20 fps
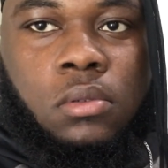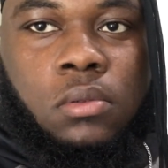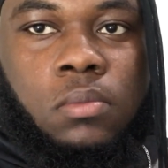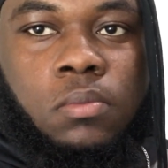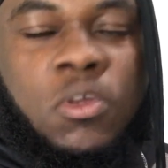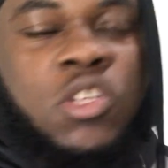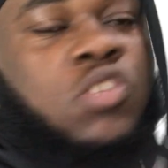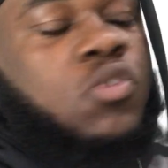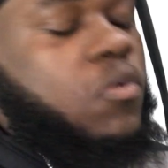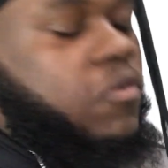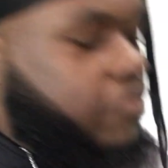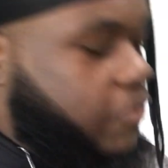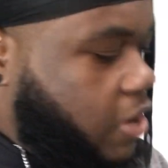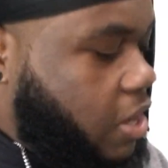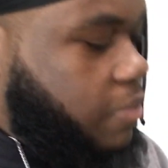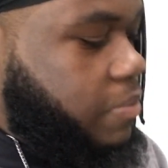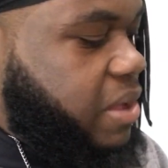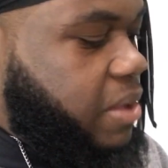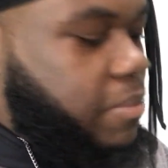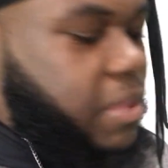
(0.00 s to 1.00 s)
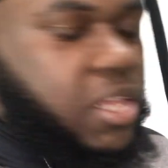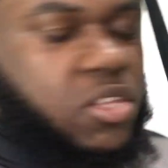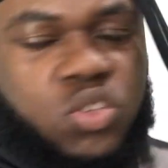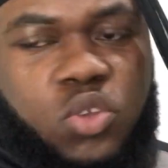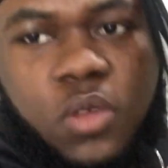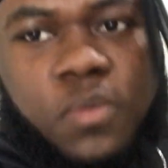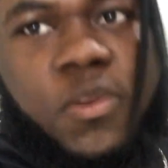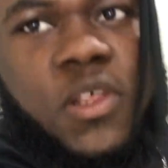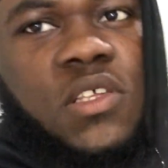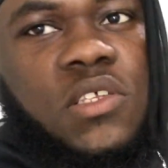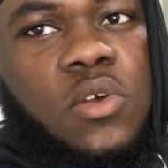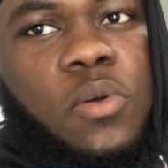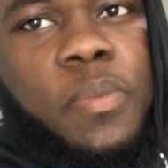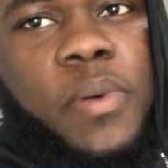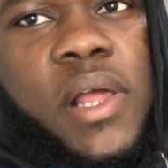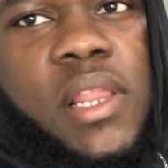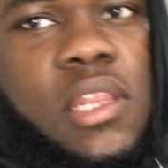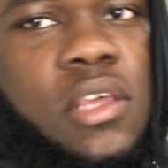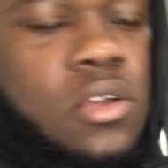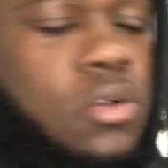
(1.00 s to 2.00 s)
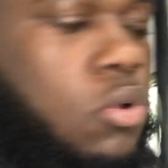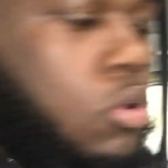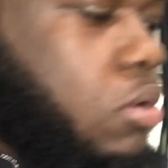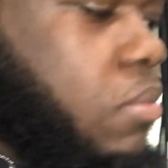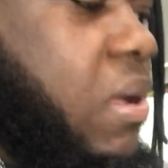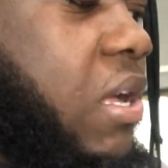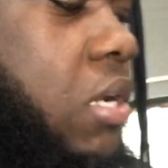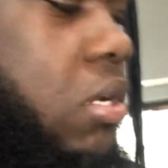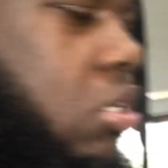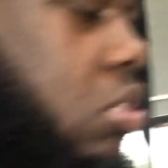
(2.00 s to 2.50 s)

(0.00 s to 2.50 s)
Me soon fall back. Me I sweep this up and link on the back.